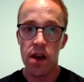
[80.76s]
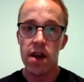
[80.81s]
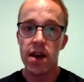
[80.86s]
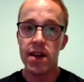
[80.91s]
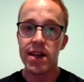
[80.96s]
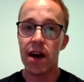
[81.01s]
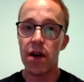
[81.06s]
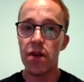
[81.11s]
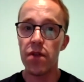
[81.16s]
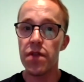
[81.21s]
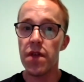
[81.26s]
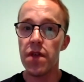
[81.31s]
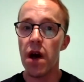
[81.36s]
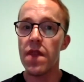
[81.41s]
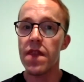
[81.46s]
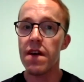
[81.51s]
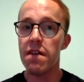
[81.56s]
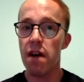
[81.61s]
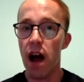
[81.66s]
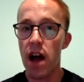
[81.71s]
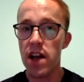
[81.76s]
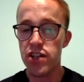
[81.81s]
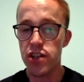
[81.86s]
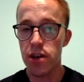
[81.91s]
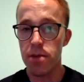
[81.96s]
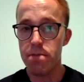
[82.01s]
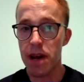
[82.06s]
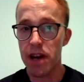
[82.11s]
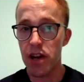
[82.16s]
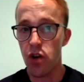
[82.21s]
Now, there are
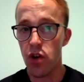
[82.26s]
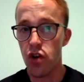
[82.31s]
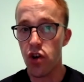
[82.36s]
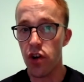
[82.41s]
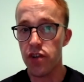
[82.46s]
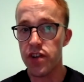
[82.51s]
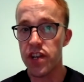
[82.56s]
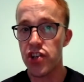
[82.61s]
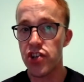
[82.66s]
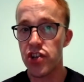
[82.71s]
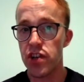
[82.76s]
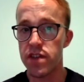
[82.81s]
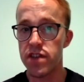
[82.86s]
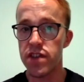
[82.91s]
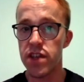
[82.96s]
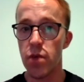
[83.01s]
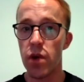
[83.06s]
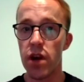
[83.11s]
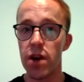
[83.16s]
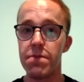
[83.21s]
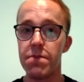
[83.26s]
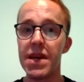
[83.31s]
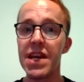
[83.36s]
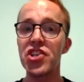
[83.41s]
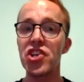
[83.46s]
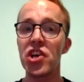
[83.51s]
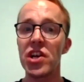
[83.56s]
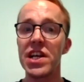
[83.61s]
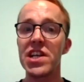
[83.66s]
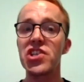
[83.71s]
some medical conditions that will
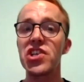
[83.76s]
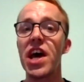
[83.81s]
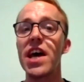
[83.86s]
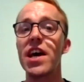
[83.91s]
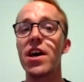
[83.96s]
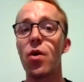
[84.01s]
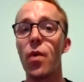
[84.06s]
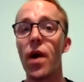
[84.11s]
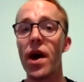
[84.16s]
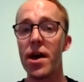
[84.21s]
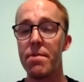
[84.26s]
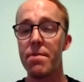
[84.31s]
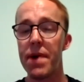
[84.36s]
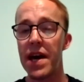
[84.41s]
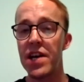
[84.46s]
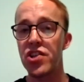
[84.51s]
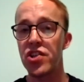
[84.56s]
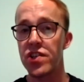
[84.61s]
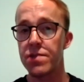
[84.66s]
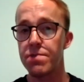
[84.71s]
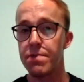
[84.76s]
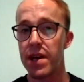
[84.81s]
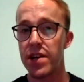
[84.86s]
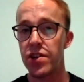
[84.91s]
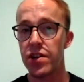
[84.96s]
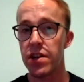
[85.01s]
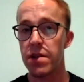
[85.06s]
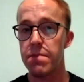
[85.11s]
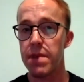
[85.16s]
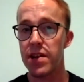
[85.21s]
immediately take away a patient's
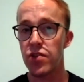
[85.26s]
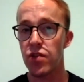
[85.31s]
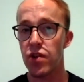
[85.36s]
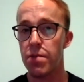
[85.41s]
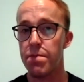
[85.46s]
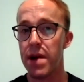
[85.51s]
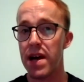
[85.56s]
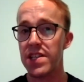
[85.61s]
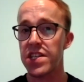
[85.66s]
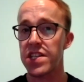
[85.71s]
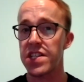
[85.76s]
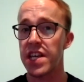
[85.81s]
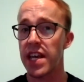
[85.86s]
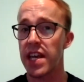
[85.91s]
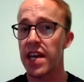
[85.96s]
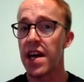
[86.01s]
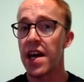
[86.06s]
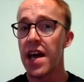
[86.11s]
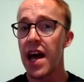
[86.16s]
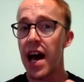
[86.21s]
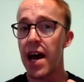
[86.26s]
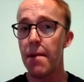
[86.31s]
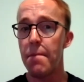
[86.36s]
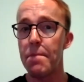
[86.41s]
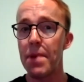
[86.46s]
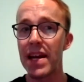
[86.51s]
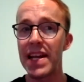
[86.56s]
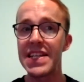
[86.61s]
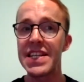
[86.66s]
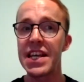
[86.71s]
mental capacity and
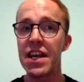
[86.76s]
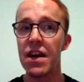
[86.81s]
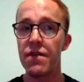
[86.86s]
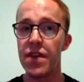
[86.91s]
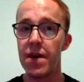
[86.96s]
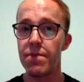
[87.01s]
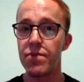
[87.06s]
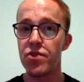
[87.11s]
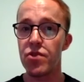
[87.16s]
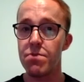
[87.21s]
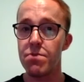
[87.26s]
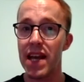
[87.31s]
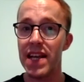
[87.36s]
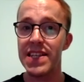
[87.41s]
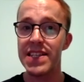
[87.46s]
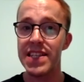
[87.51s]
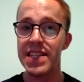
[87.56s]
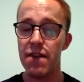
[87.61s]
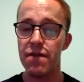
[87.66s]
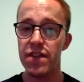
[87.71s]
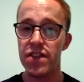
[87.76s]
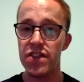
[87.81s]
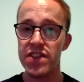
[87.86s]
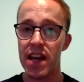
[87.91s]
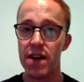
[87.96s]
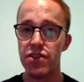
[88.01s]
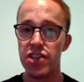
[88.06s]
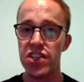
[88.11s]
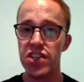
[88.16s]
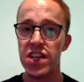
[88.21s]
ability of them to make safe and
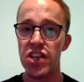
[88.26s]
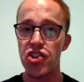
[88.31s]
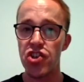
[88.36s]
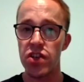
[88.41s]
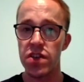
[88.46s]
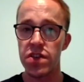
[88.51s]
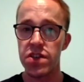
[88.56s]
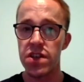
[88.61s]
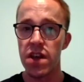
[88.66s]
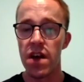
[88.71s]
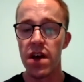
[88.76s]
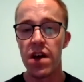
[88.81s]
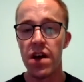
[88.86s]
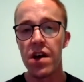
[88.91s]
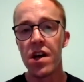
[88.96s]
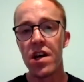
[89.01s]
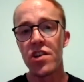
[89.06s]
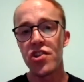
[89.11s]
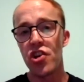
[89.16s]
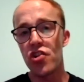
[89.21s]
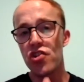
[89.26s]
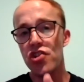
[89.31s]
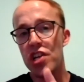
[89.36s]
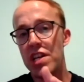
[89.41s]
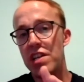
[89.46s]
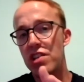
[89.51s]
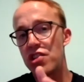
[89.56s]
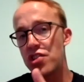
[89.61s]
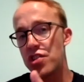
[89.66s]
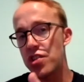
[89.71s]
sound decisions. Such
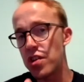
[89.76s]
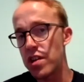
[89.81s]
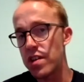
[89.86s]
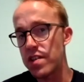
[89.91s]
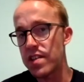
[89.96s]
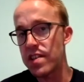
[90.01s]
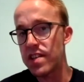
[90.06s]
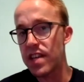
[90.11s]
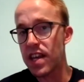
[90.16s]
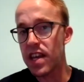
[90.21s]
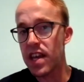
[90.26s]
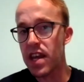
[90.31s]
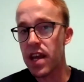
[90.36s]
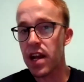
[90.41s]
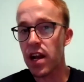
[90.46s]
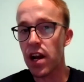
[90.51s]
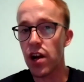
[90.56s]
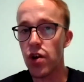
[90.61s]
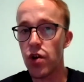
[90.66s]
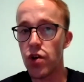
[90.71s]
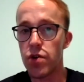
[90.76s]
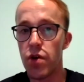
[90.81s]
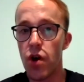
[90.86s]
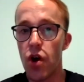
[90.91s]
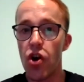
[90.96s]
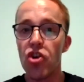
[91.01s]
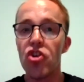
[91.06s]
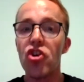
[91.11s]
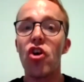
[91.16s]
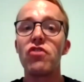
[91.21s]
incidences include
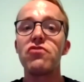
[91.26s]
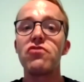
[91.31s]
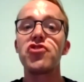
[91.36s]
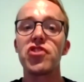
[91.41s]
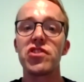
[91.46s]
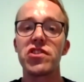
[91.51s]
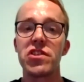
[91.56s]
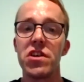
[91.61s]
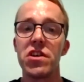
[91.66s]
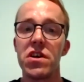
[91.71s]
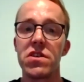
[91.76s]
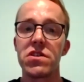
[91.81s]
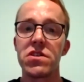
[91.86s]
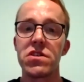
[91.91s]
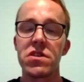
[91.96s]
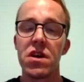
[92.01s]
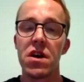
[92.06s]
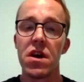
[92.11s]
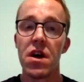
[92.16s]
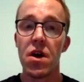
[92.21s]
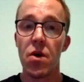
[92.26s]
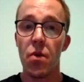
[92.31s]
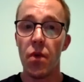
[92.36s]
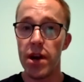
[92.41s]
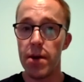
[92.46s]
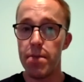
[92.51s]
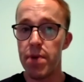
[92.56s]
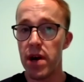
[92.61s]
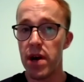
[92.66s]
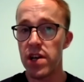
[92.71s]
unconsciousness. When a
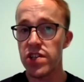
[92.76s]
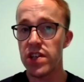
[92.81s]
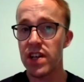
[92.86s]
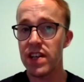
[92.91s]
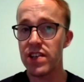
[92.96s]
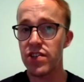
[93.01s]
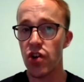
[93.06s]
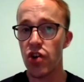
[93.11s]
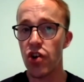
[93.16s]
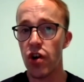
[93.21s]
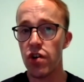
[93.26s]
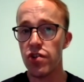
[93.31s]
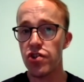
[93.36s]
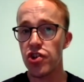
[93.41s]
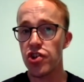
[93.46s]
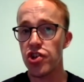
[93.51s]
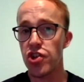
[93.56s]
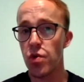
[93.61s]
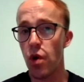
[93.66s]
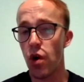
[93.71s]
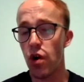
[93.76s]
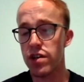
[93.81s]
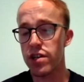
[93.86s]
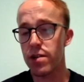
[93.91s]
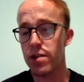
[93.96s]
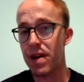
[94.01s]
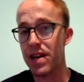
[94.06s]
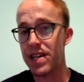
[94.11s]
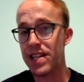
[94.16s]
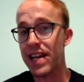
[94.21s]
person is unconscious, you
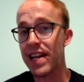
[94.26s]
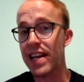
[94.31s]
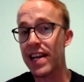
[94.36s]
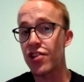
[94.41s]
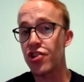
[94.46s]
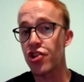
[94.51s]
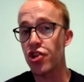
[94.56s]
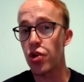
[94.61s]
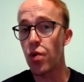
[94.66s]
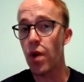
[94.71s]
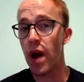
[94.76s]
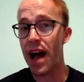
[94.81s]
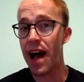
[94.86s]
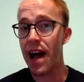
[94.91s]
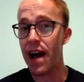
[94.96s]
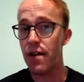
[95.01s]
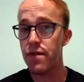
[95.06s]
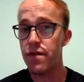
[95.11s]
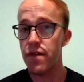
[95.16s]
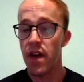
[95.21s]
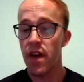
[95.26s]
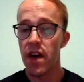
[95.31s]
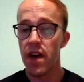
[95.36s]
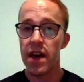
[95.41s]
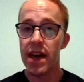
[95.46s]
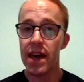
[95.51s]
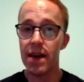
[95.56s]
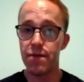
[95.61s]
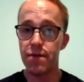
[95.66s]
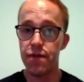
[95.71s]
automatically do have
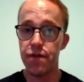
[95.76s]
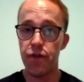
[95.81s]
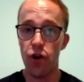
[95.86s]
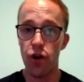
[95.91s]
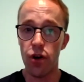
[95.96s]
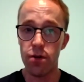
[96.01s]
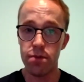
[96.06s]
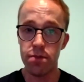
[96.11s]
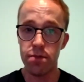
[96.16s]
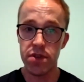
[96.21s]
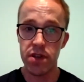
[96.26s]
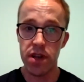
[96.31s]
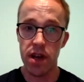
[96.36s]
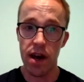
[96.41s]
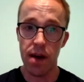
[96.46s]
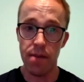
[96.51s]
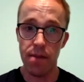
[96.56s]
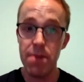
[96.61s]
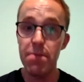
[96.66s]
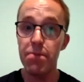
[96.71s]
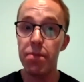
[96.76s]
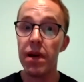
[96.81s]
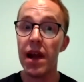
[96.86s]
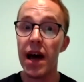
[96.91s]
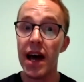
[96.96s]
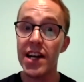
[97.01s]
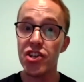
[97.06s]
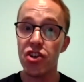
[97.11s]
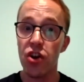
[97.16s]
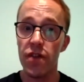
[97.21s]

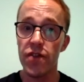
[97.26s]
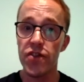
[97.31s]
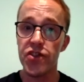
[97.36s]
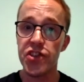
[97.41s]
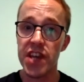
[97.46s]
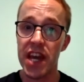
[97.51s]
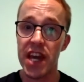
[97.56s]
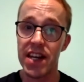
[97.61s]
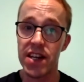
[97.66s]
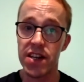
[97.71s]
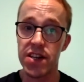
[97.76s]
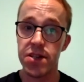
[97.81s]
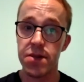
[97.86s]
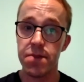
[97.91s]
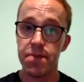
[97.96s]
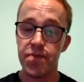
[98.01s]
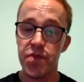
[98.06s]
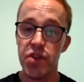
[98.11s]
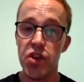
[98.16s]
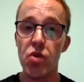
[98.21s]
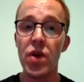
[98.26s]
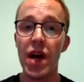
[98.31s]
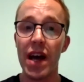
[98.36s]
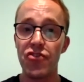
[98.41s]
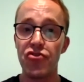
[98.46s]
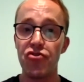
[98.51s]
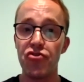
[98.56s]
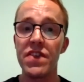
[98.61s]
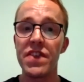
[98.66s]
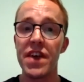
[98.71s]
implied consent. You can
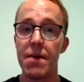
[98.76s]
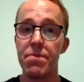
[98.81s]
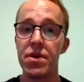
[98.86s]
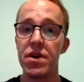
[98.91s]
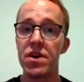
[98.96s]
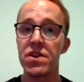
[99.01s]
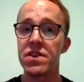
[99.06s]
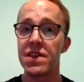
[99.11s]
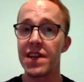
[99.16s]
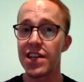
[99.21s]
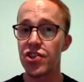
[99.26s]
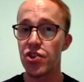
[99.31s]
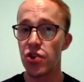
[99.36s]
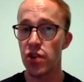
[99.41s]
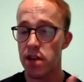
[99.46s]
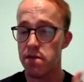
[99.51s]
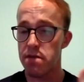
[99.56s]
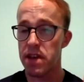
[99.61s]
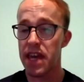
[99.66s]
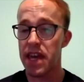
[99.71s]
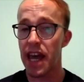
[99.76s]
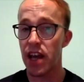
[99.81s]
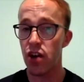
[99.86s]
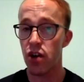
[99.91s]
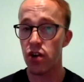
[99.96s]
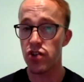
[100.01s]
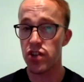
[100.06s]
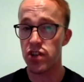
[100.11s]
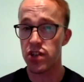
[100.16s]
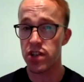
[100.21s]
treat that person until they regain
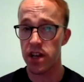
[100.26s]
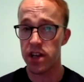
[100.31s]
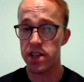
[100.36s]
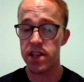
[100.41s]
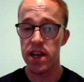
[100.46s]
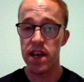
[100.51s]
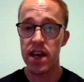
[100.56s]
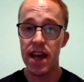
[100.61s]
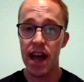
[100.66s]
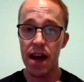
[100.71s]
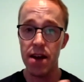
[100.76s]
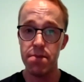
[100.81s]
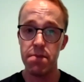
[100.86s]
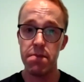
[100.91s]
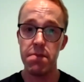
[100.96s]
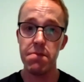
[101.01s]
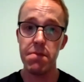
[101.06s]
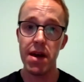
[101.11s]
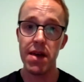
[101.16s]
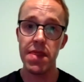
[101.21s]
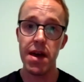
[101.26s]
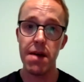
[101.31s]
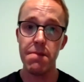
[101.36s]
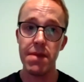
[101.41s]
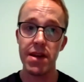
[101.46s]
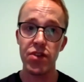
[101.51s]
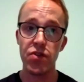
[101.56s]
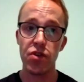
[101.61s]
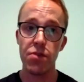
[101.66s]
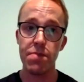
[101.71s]
consciousness and their
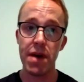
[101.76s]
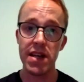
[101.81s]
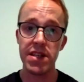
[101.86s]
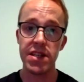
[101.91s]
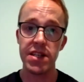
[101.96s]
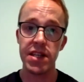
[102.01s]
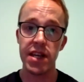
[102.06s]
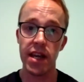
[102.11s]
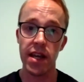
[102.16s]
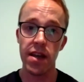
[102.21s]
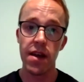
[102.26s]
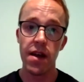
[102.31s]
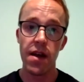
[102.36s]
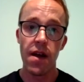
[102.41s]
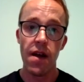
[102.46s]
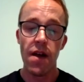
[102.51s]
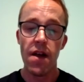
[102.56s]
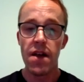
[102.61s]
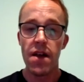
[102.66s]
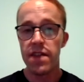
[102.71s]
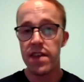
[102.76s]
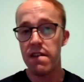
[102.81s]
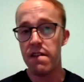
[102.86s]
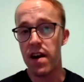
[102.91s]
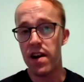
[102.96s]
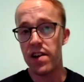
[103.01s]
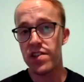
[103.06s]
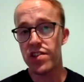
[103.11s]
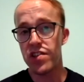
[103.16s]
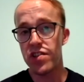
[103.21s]
mental capacity. There
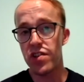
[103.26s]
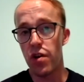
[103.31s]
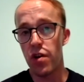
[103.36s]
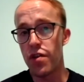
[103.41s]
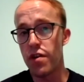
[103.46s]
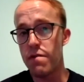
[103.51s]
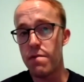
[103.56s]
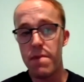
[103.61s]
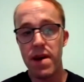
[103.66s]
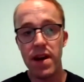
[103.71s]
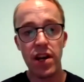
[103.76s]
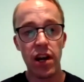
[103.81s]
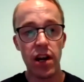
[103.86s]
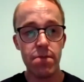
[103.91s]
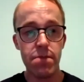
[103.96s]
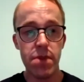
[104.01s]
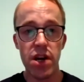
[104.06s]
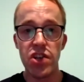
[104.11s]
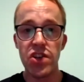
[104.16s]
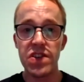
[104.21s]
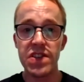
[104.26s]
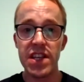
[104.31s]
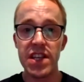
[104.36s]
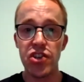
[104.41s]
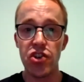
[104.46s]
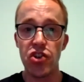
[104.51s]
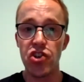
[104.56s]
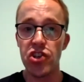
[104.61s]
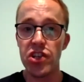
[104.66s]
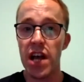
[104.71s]
are other medical emergencies
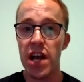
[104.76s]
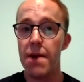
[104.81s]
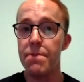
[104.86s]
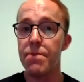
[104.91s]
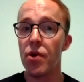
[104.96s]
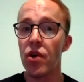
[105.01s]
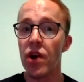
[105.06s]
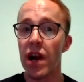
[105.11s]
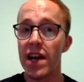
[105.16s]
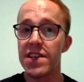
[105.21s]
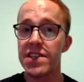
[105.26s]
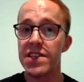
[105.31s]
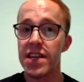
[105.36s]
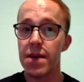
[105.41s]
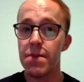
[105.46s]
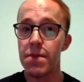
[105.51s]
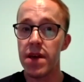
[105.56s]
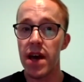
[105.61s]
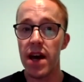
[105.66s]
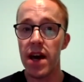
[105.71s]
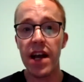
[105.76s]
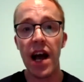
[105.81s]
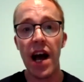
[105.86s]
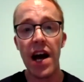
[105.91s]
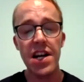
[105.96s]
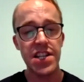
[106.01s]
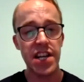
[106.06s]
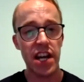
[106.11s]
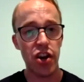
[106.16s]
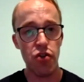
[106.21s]
such as hypoglycemia,
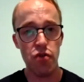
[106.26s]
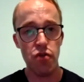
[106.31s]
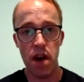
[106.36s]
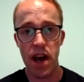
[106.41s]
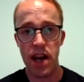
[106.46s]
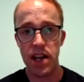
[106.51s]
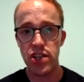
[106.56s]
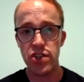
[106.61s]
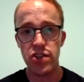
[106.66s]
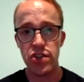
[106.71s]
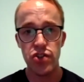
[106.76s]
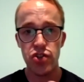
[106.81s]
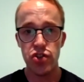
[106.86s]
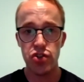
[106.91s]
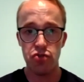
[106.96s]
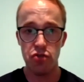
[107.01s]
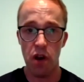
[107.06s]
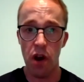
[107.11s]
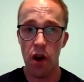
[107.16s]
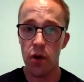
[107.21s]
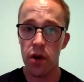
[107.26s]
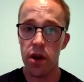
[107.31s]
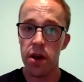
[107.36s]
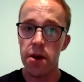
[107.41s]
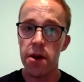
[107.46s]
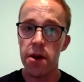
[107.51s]
cardiac arrest, stroke.